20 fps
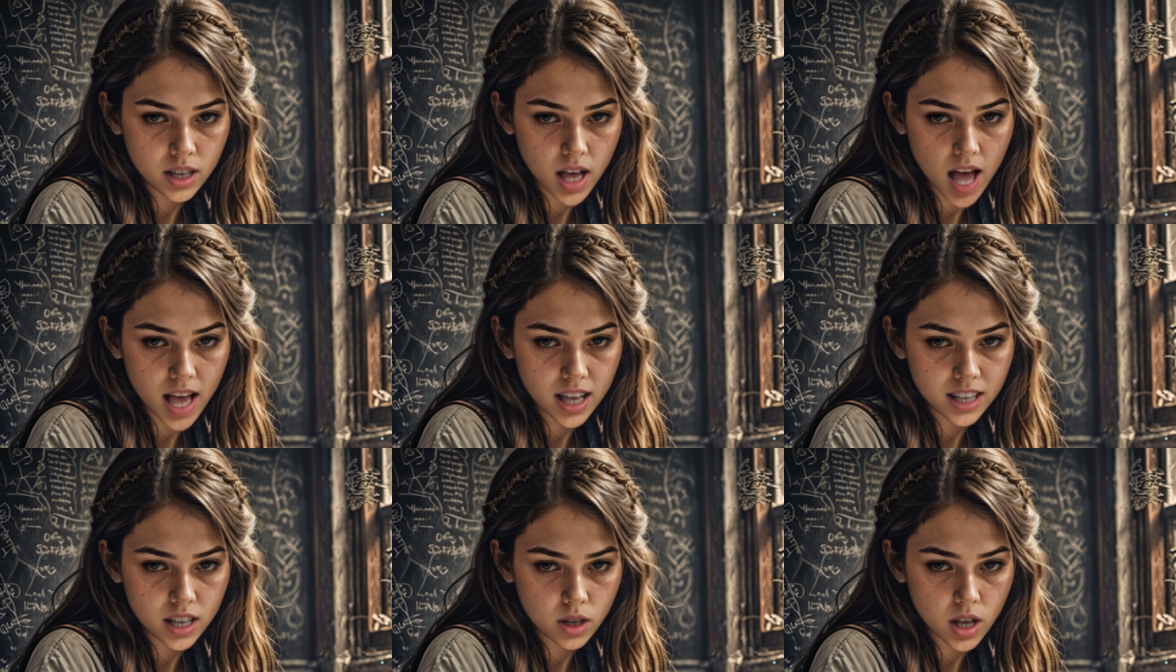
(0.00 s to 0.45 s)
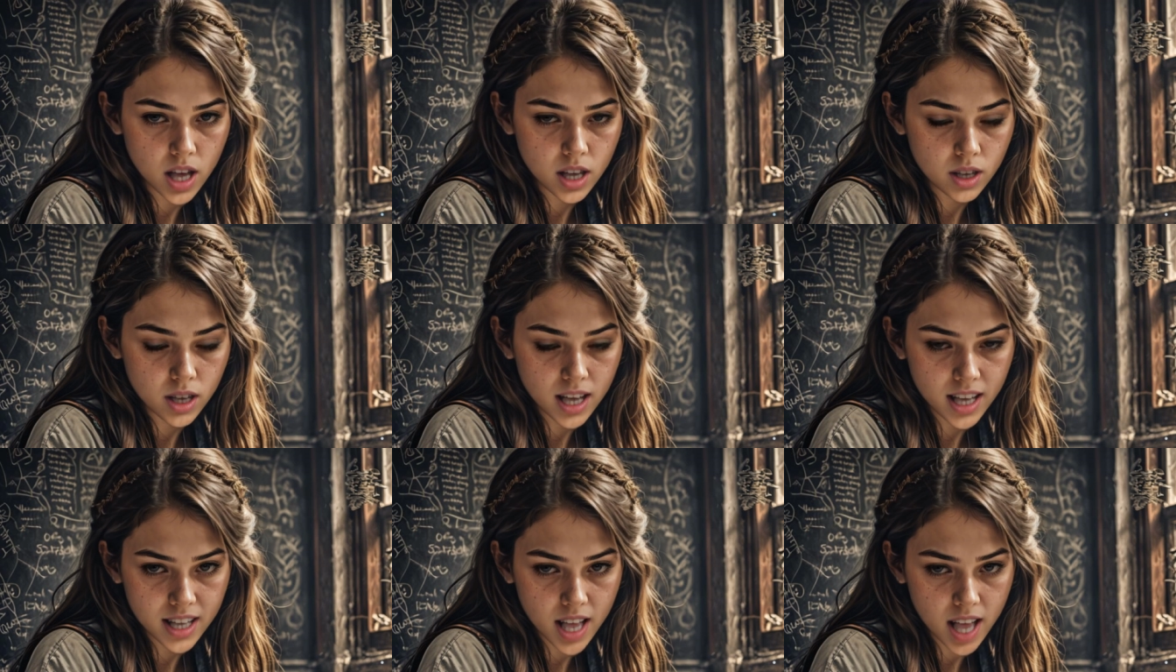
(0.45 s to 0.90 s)
I know he
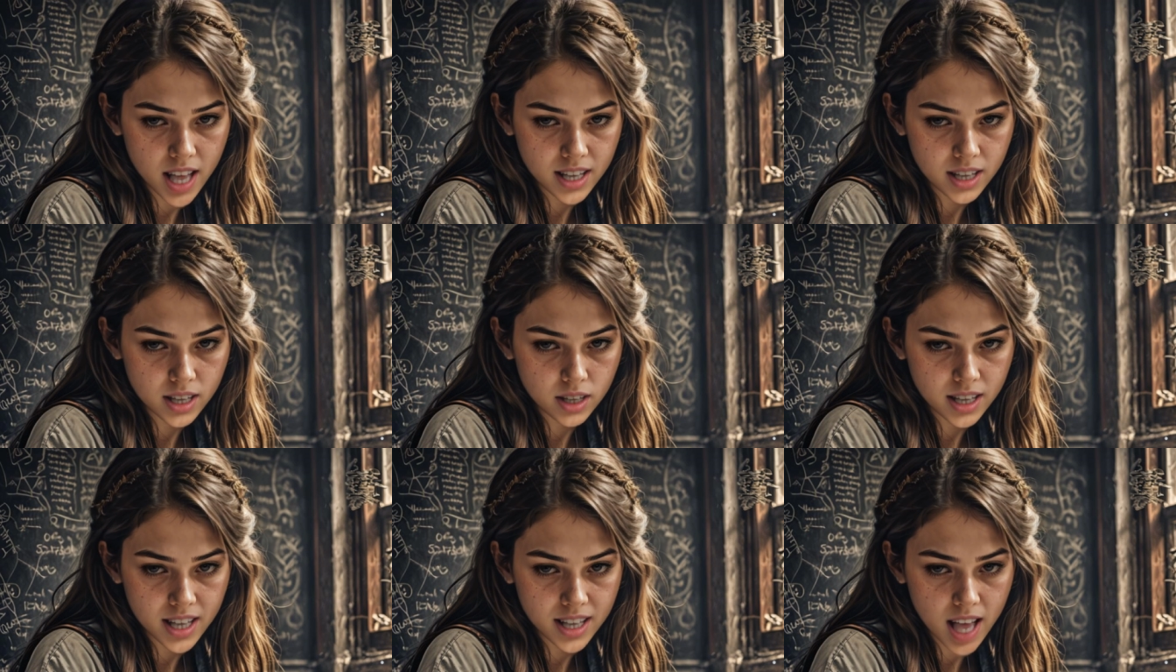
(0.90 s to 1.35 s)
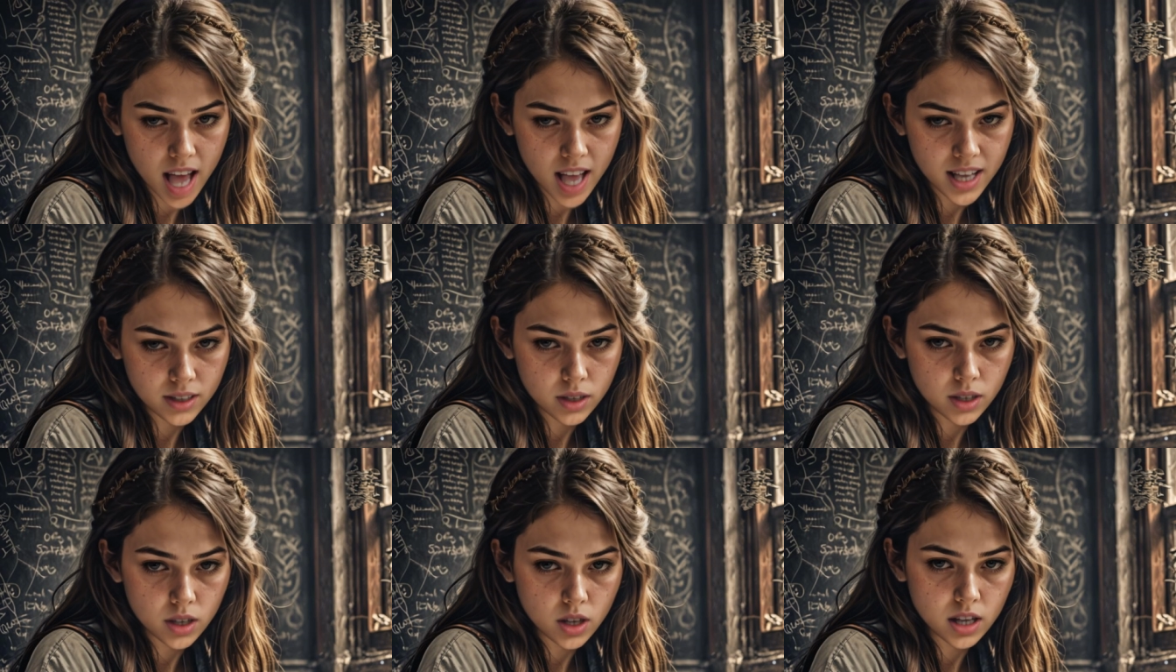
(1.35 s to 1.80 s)
would acknowledge me
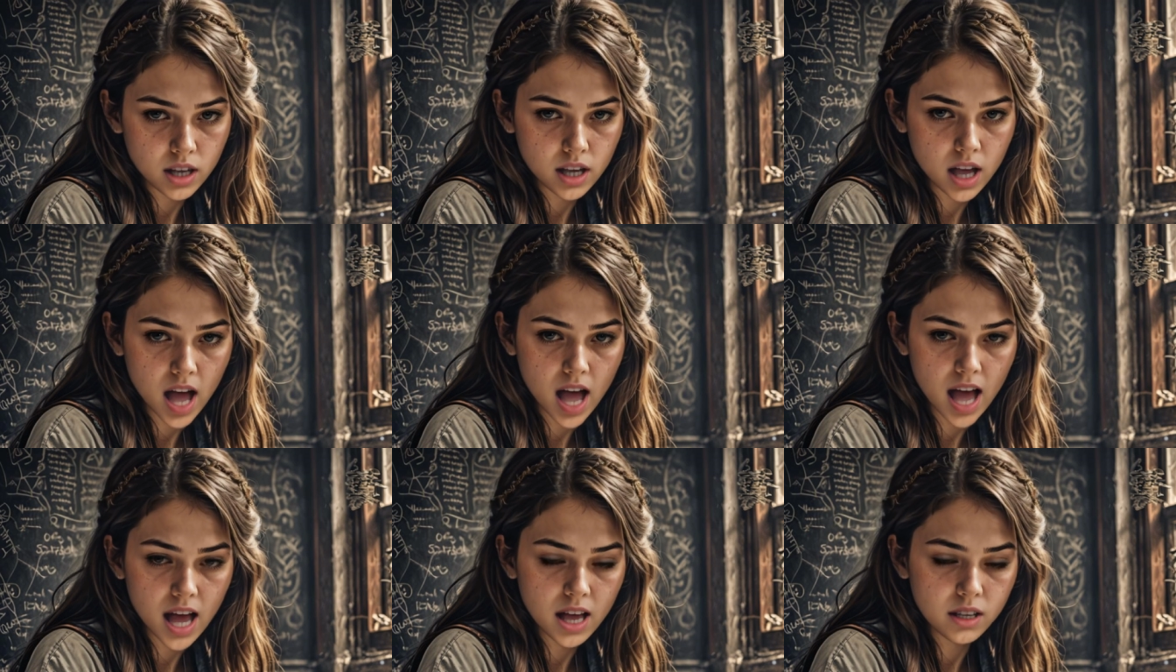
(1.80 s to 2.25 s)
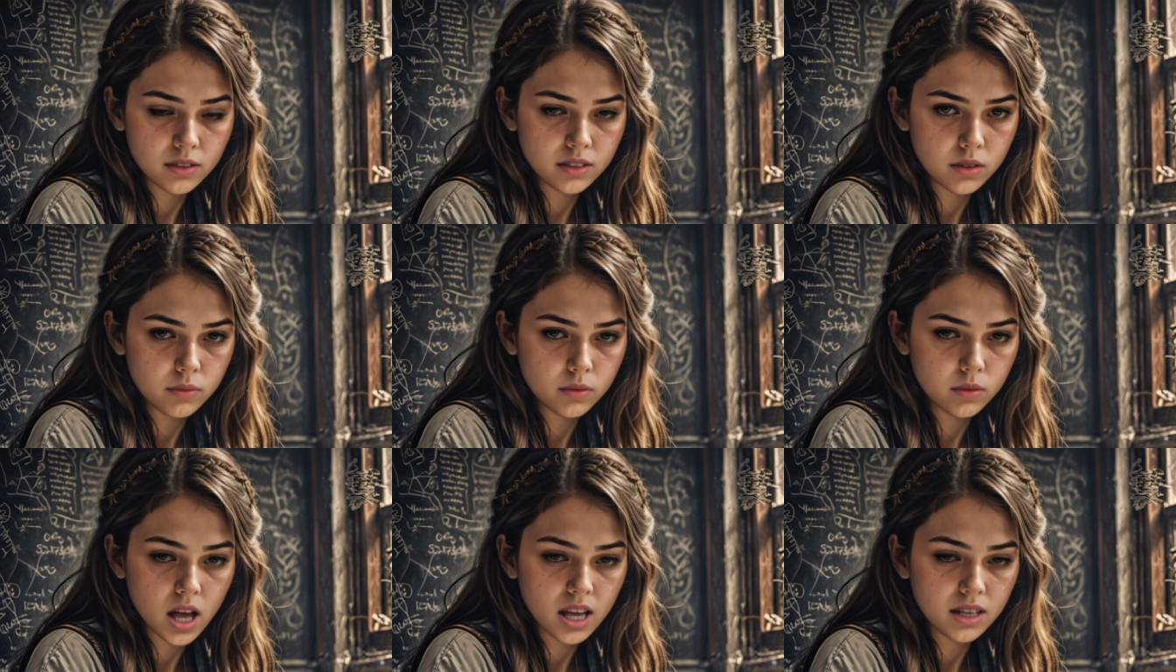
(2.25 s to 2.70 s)
now. I have the
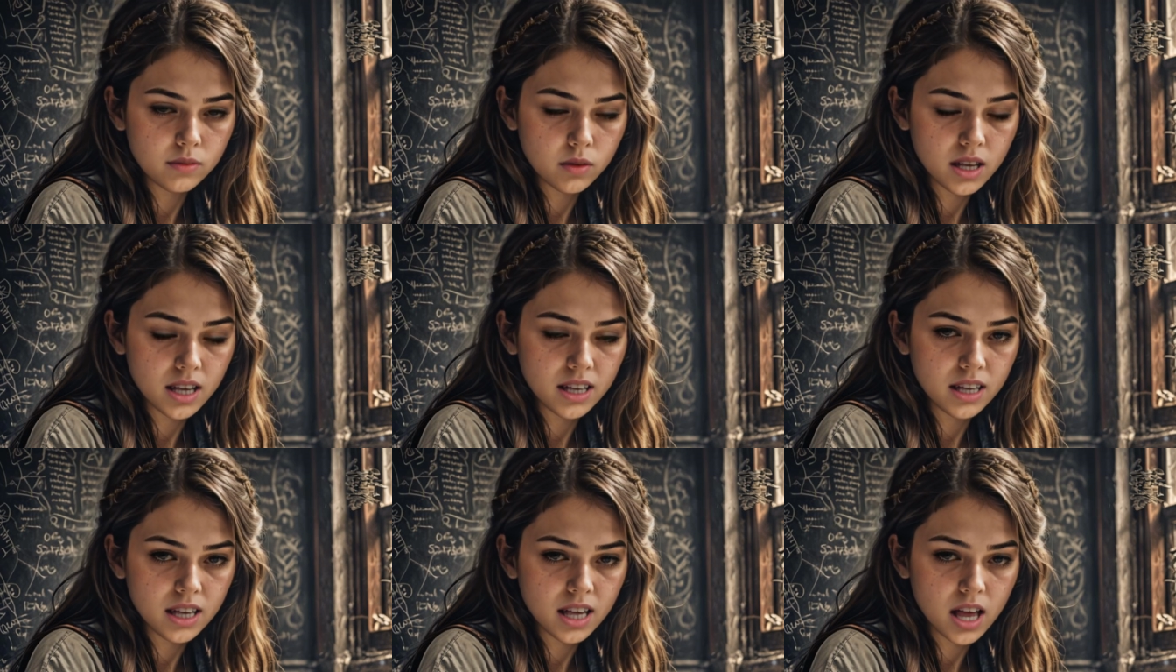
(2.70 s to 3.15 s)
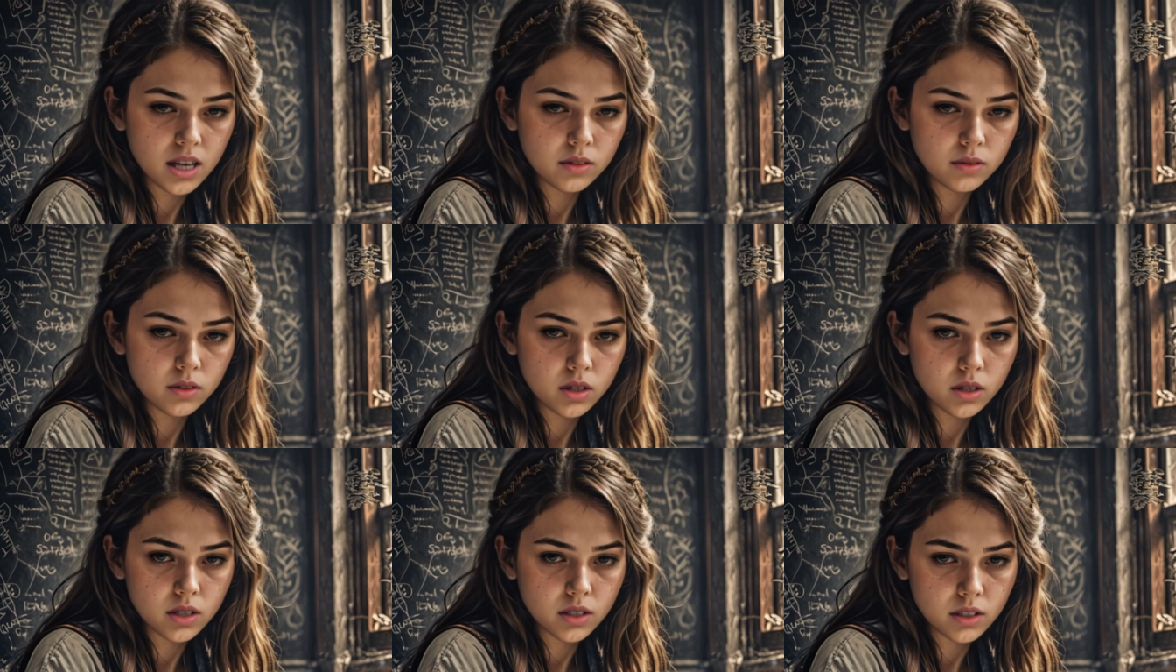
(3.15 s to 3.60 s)
best bestie
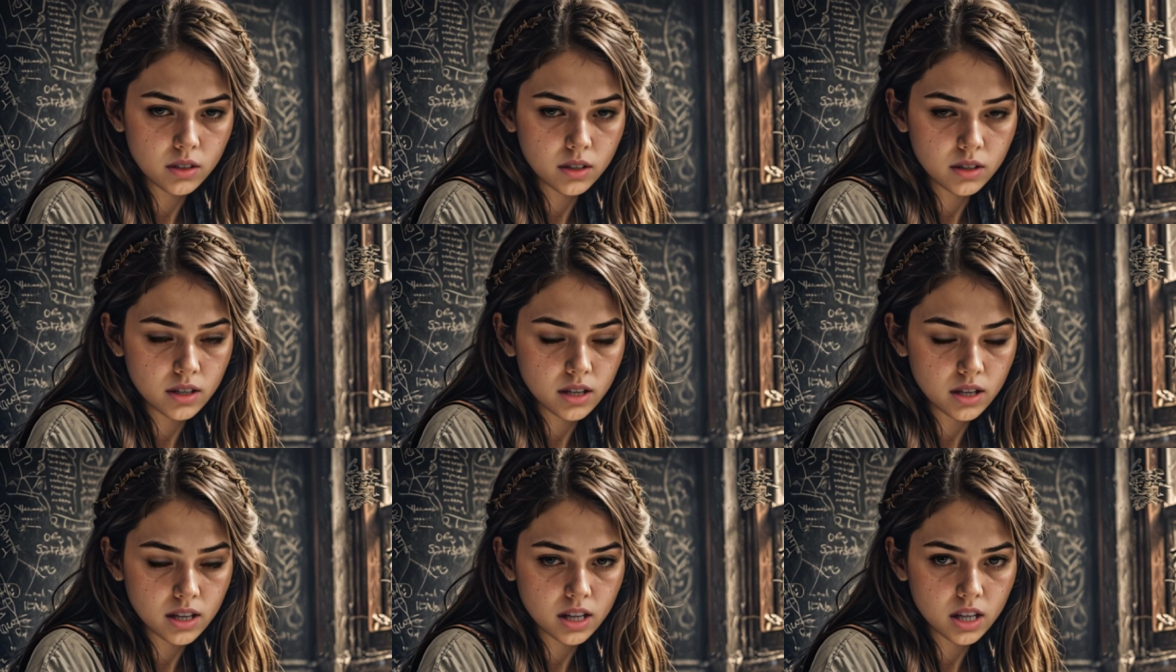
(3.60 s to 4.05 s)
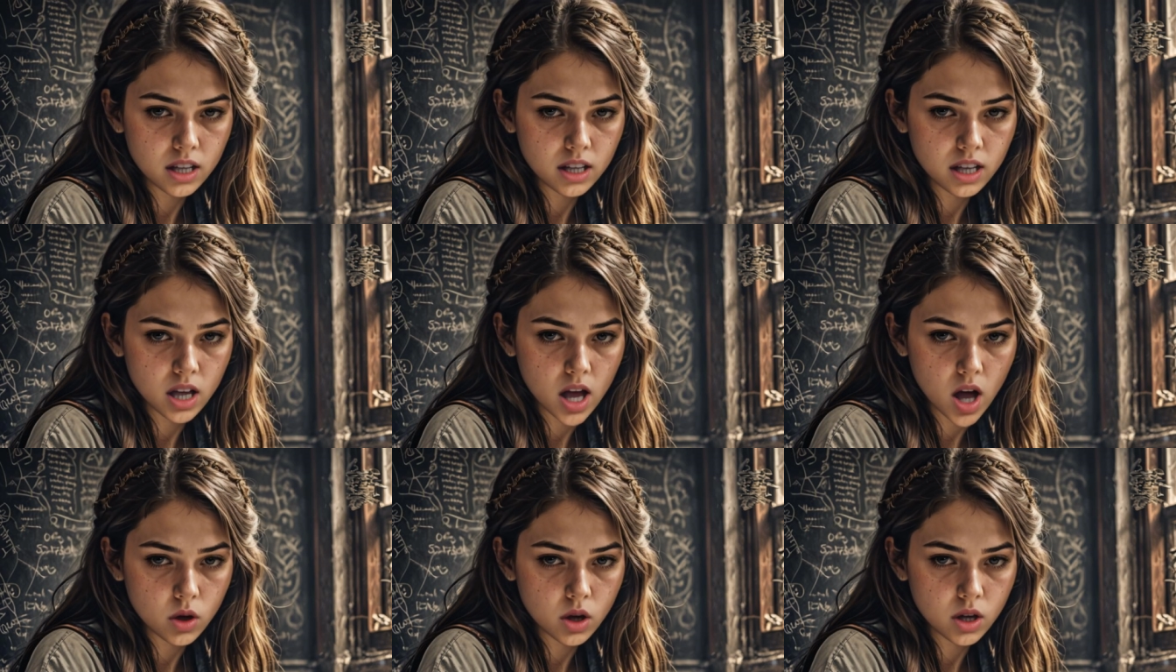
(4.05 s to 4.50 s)
ever.
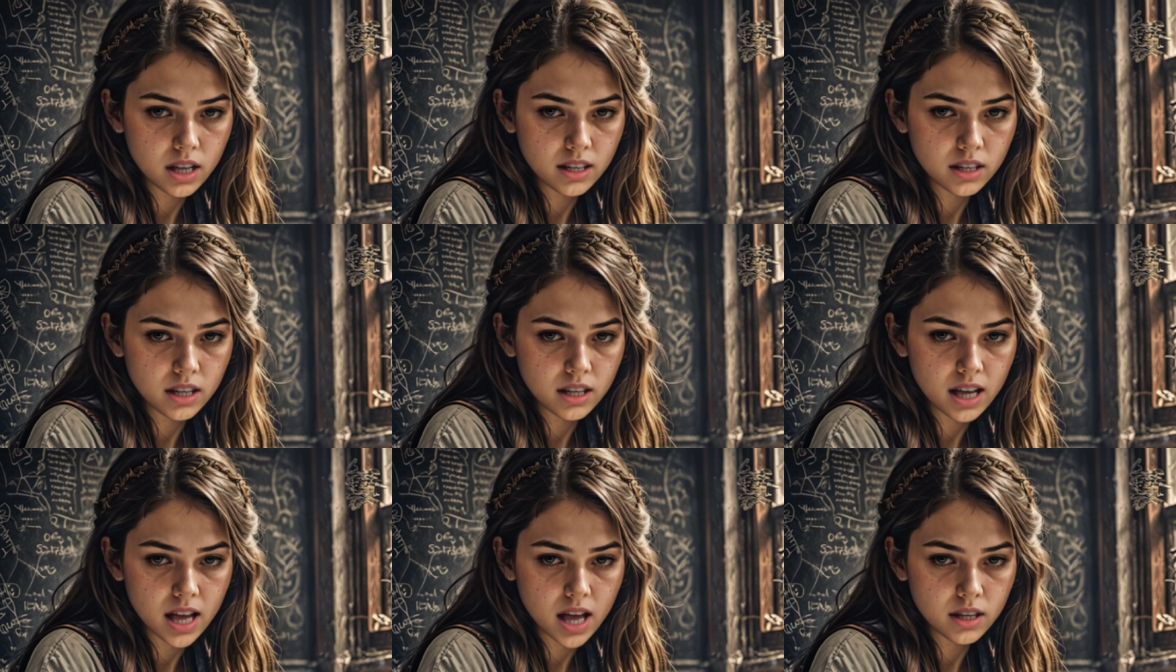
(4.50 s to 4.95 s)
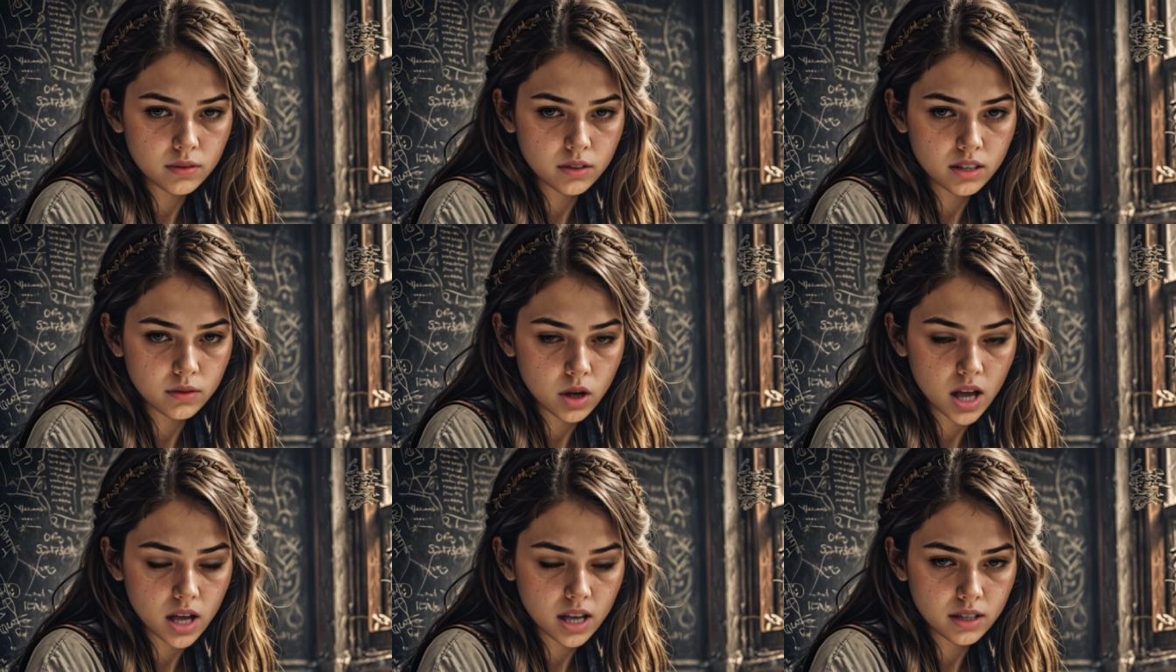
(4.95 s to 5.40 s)
She always looks out
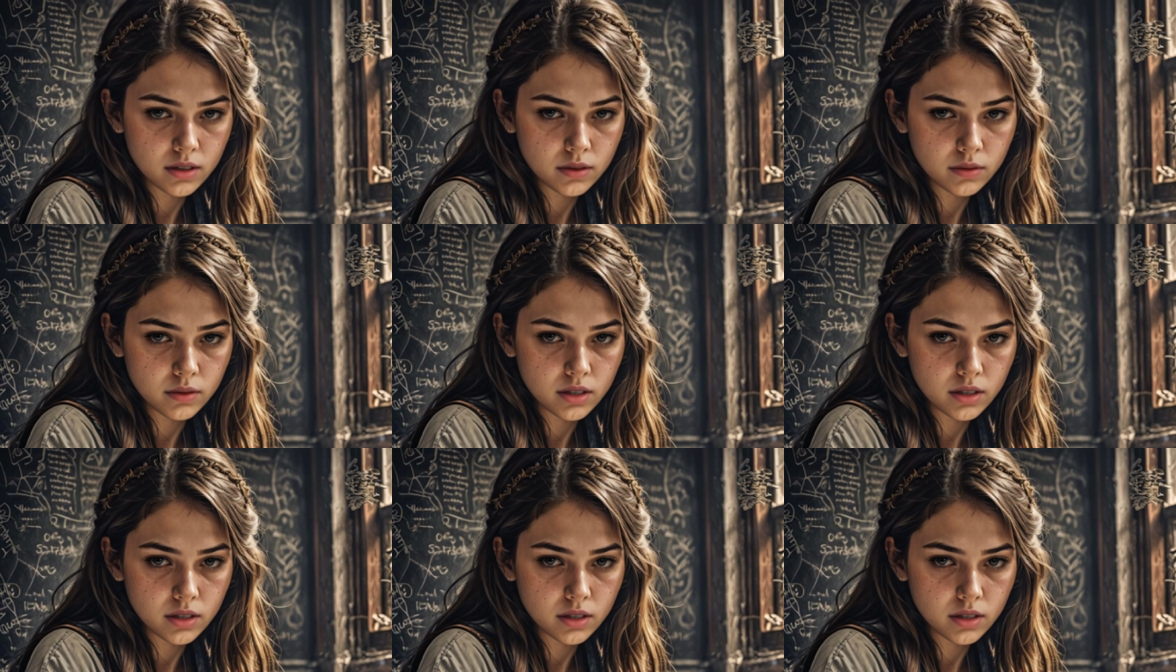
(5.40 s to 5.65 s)
for me.